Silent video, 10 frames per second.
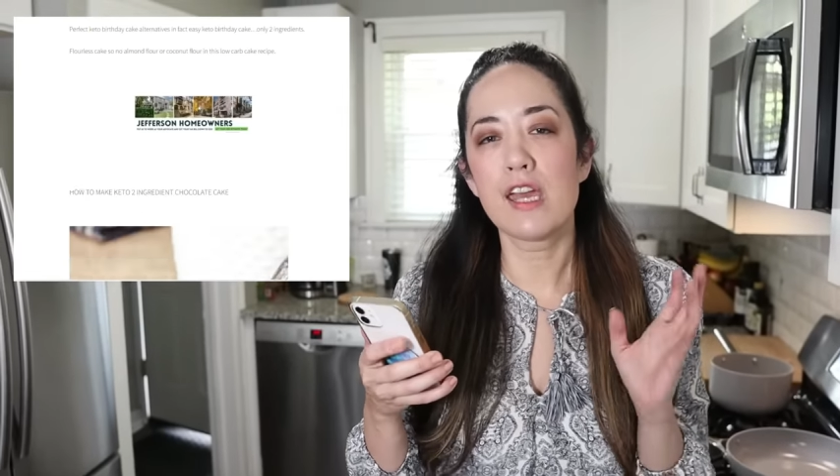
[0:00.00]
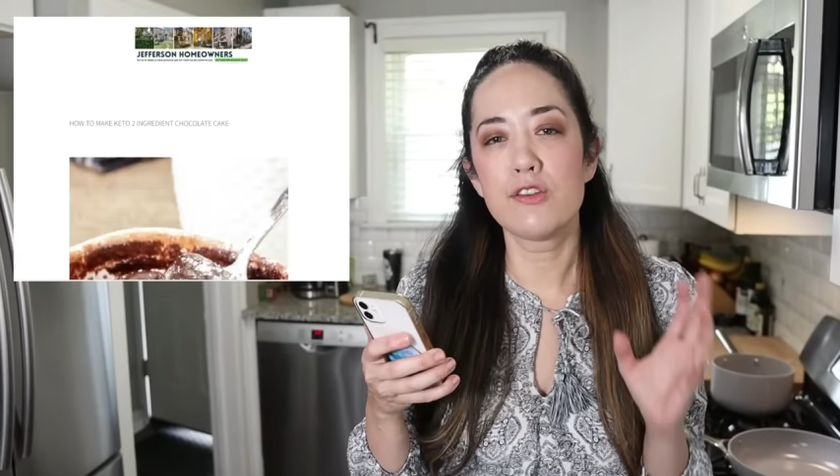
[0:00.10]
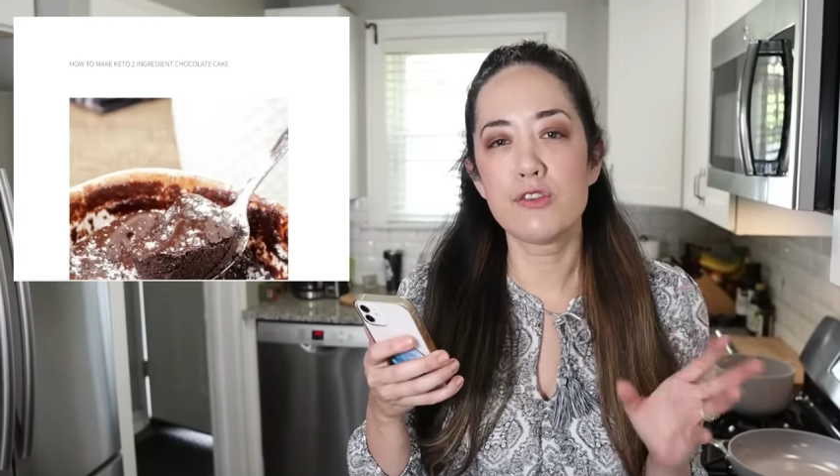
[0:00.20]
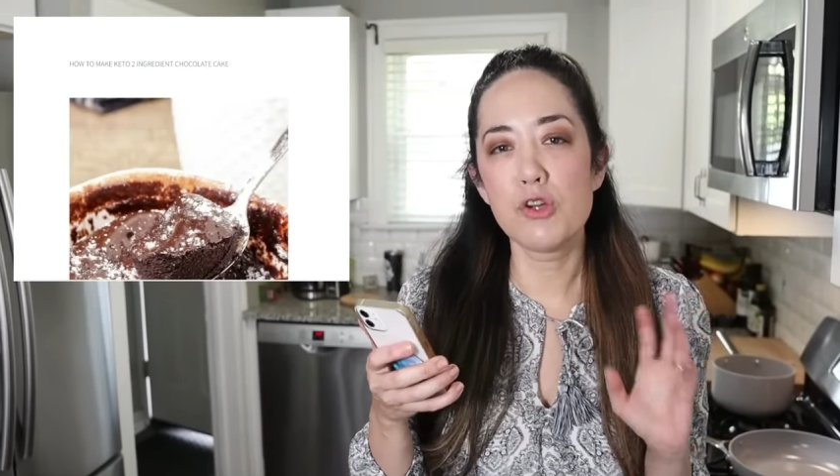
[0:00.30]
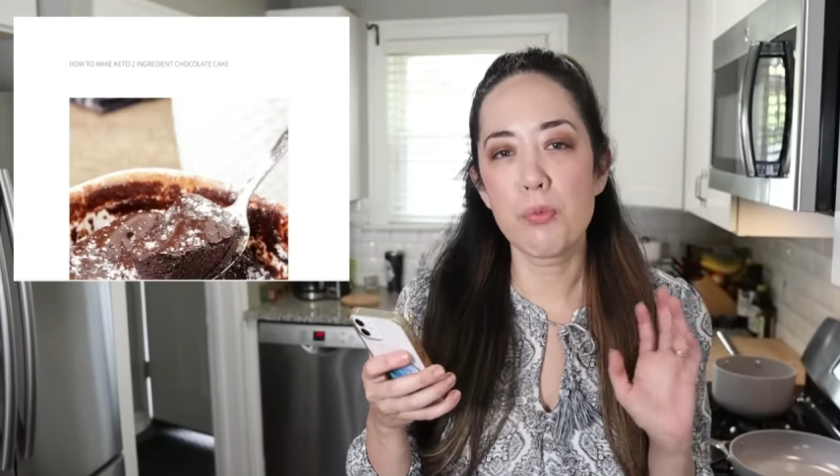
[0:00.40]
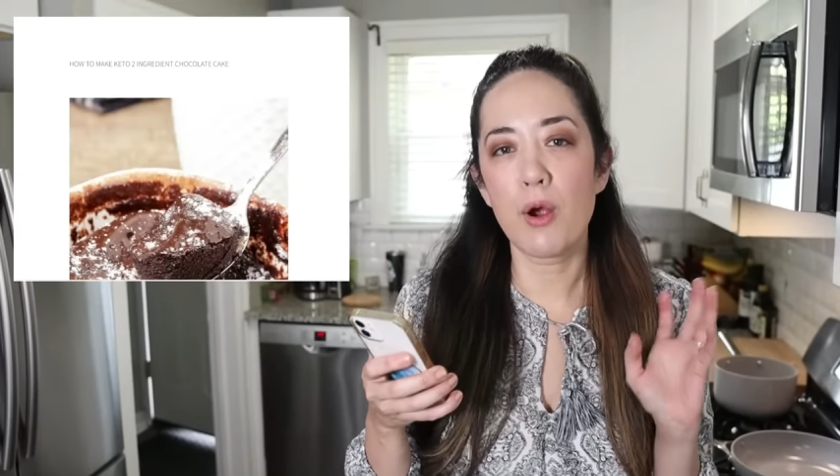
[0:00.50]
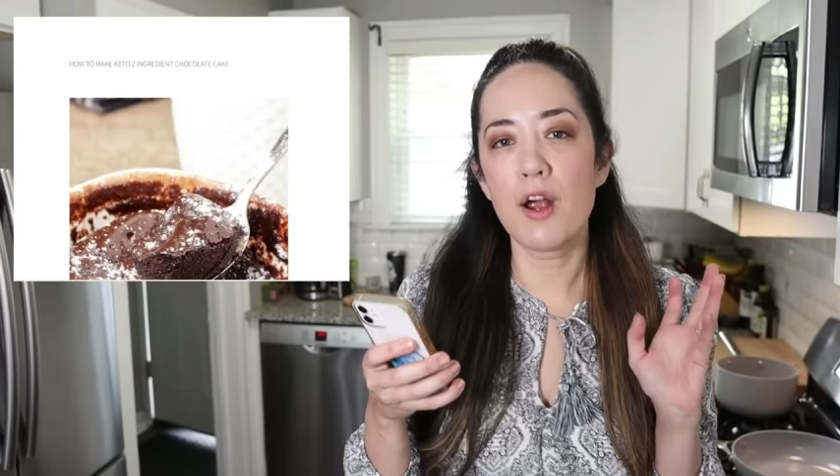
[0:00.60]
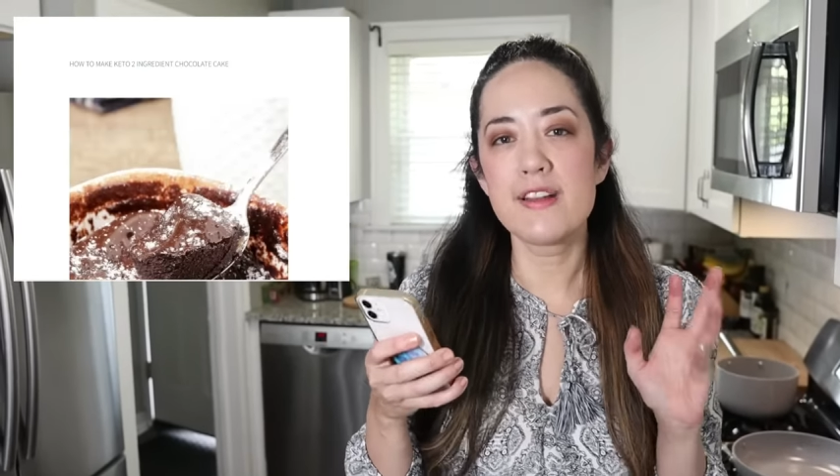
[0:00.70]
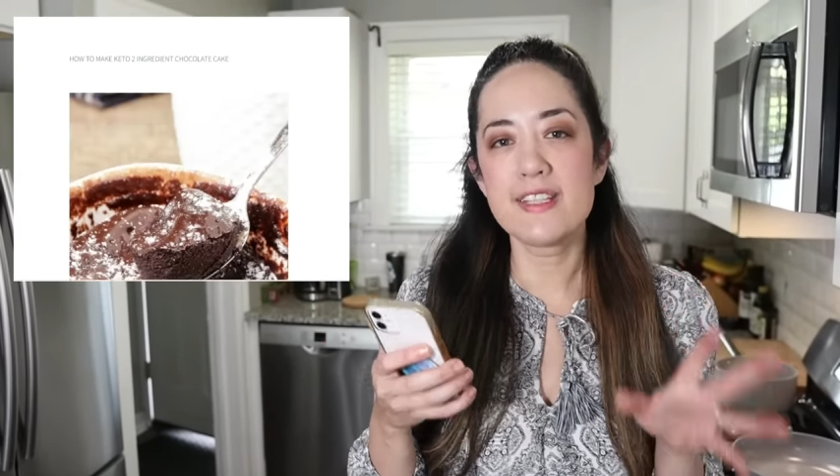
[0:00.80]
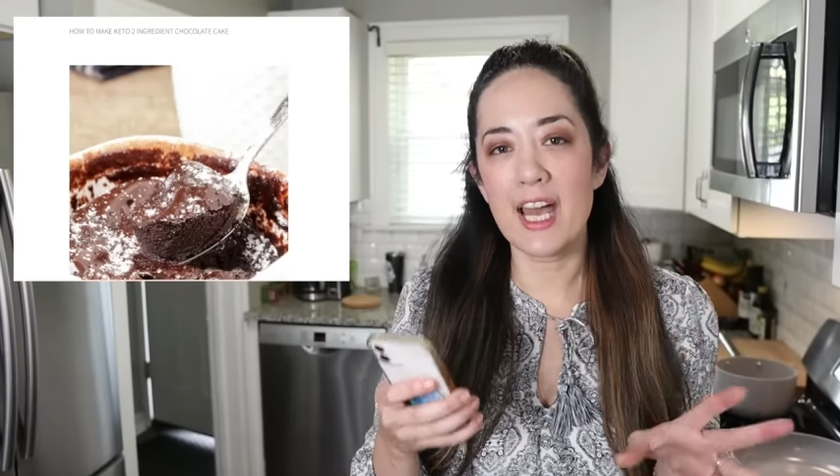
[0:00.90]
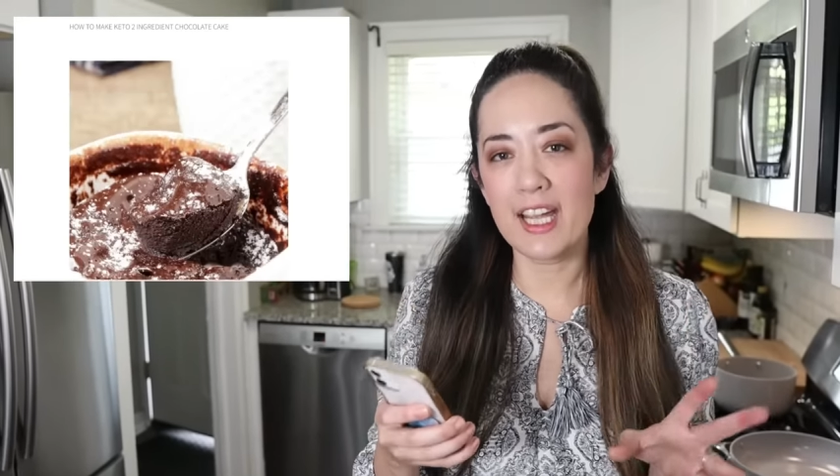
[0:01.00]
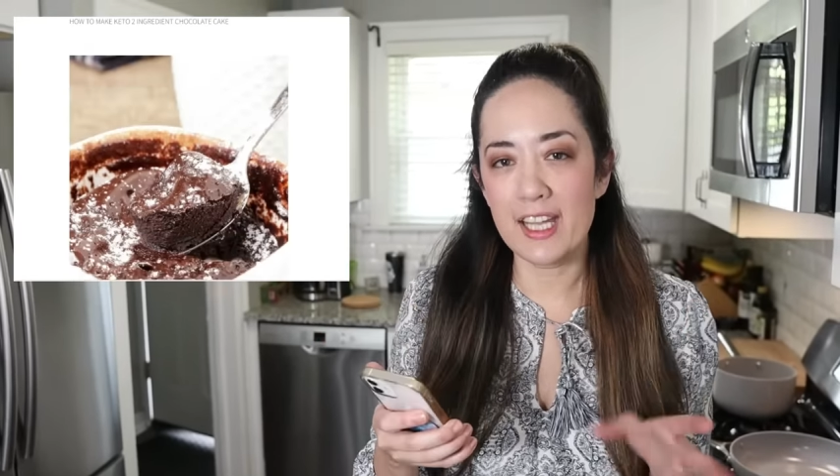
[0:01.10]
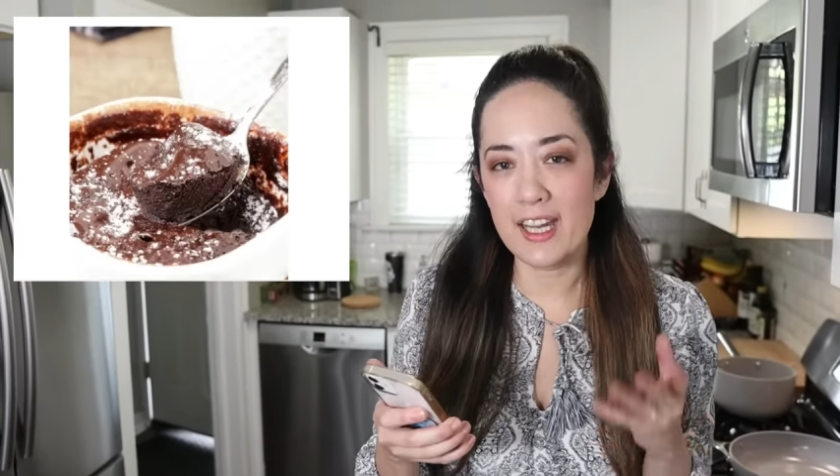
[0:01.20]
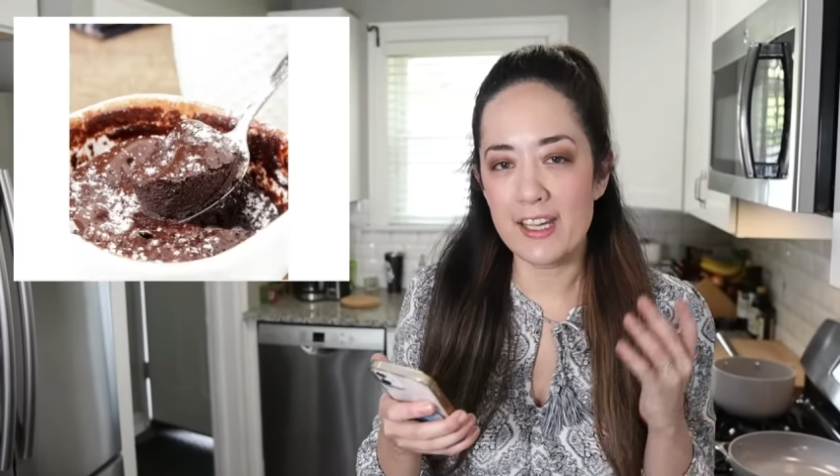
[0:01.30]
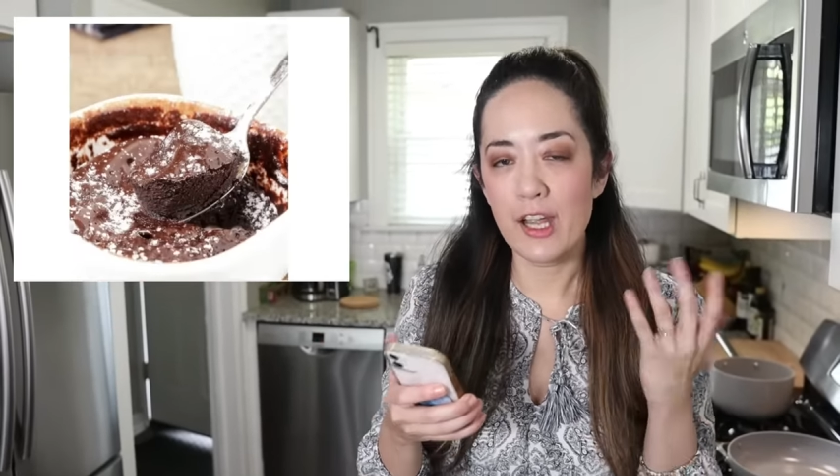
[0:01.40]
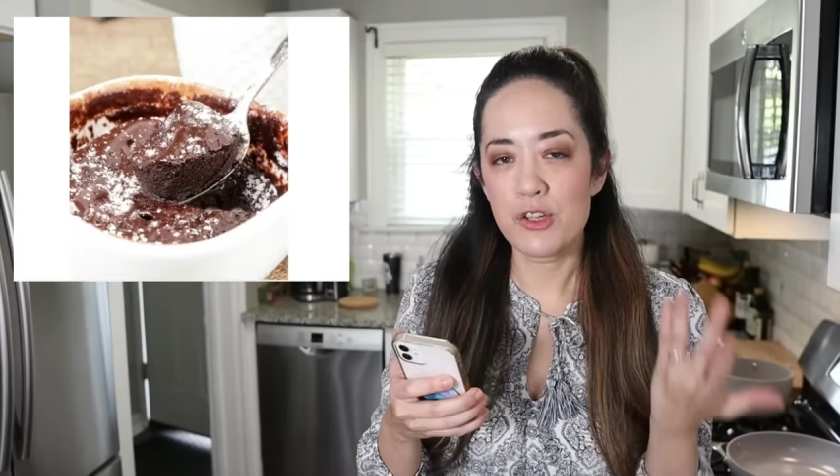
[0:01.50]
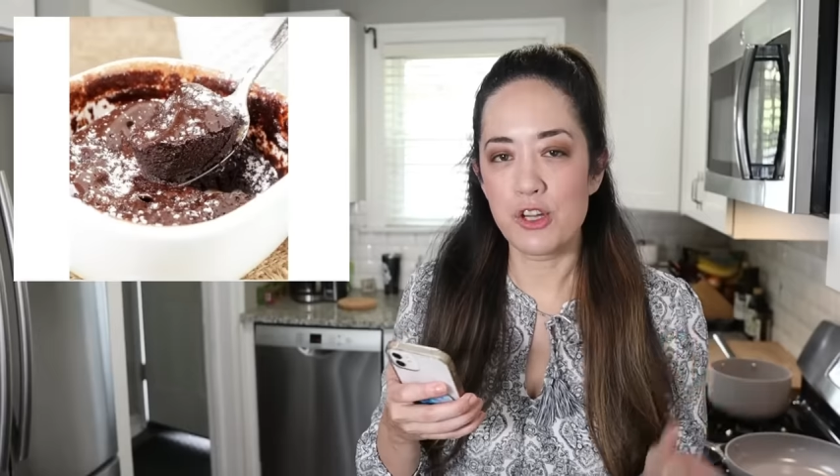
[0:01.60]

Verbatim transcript: a super decadent